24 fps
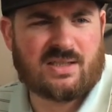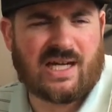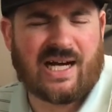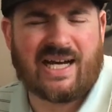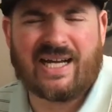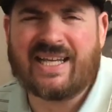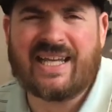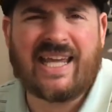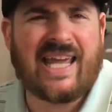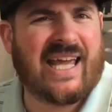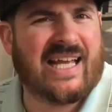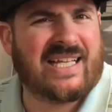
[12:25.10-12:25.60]
I
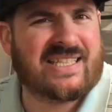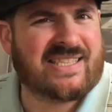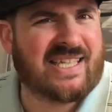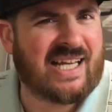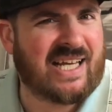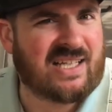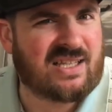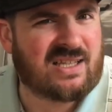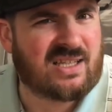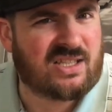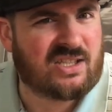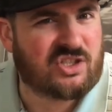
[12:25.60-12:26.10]
can't
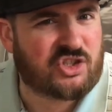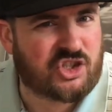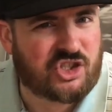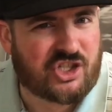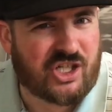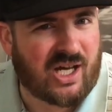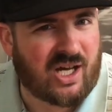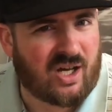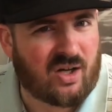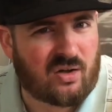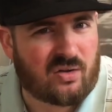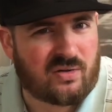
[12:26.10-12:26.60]
take the
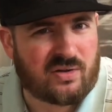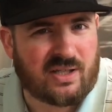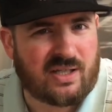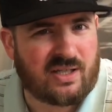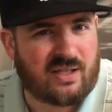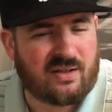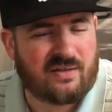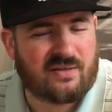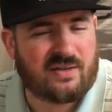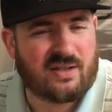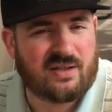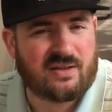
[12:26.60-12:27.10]
shell,
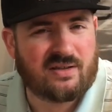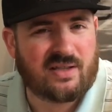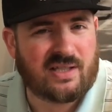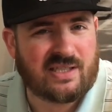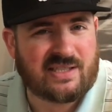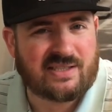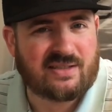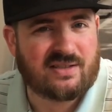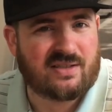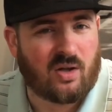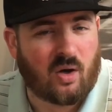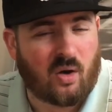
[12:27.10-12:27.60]
the, the,
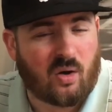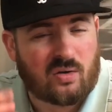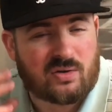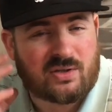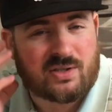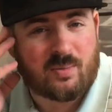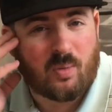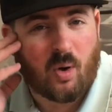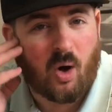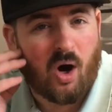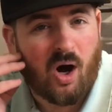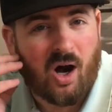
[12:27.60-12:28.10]
the, the
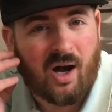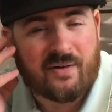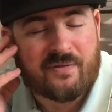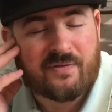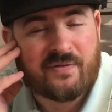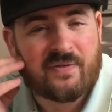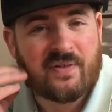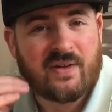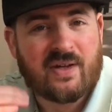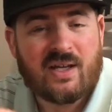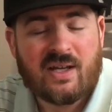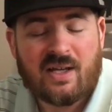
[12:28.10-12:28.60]

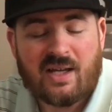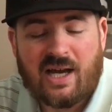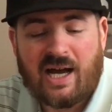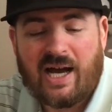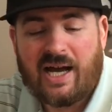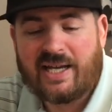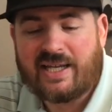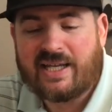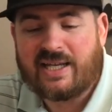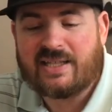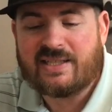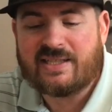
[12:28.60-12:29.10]
off.
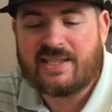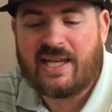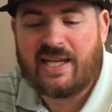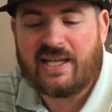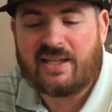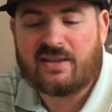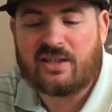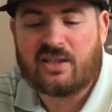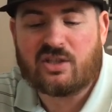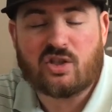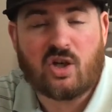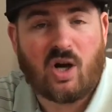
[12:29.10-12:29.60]
I can
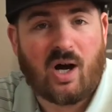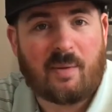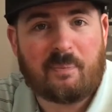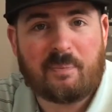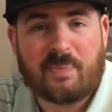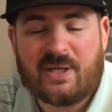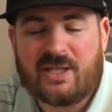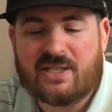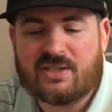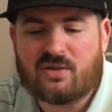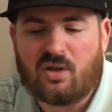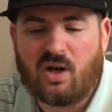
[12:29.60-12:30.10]
take the top
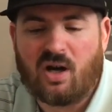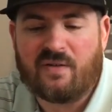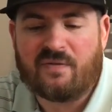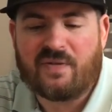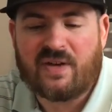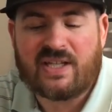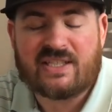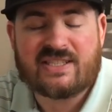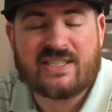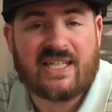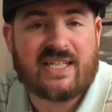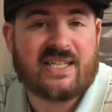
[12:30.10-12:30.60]
piece off.
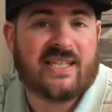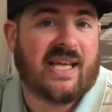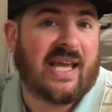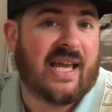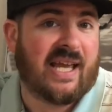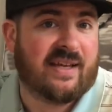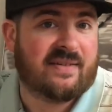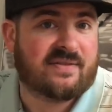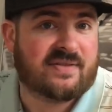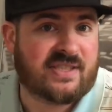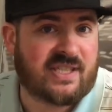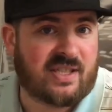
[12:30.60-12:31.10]
I can take the
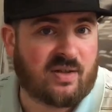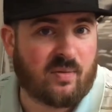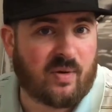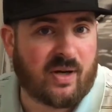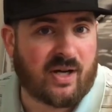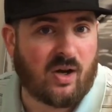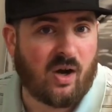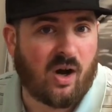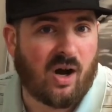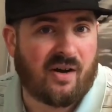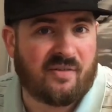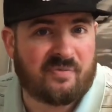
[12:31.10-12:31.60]
AFC
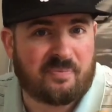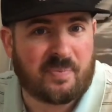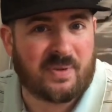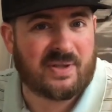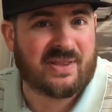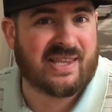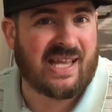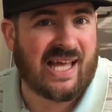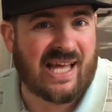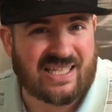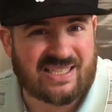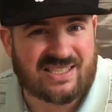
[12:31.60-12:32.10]
ring off,
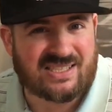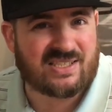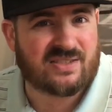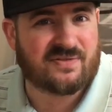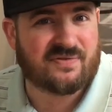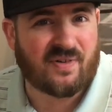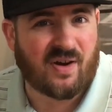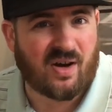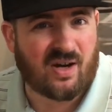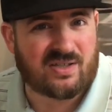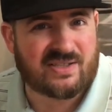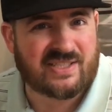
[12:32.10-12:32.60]
but that's as
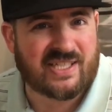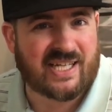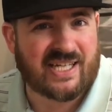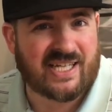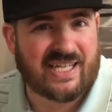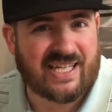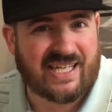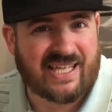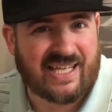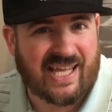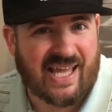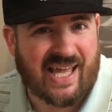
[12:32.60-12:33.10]
far as I
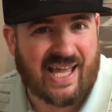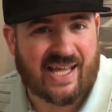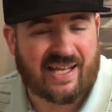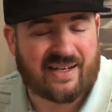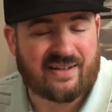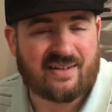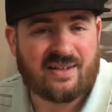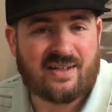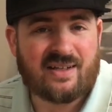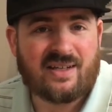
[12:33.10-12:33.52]
can get.